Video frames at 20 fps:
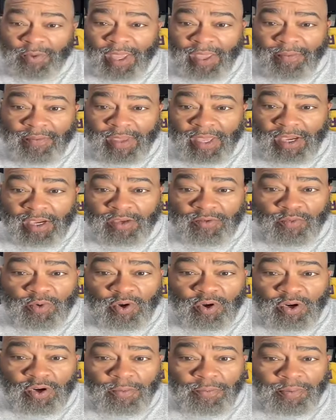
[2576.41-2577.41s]
Amen. Because we're
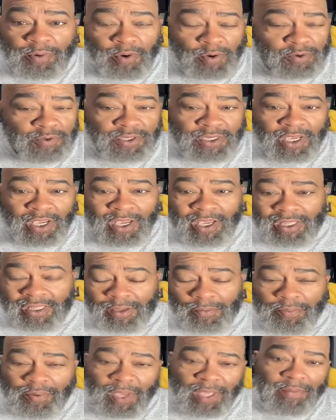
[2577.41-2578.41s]
going to post the
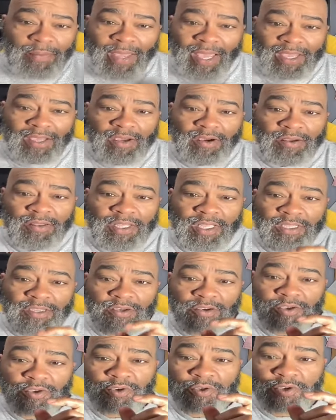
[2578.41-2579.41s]
playback on this
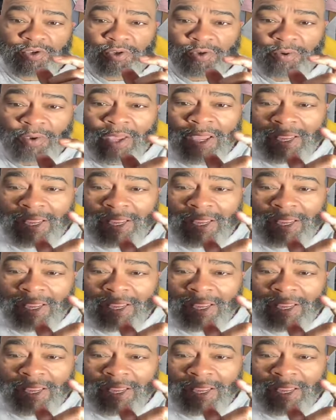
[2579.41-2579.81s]
on YouTube.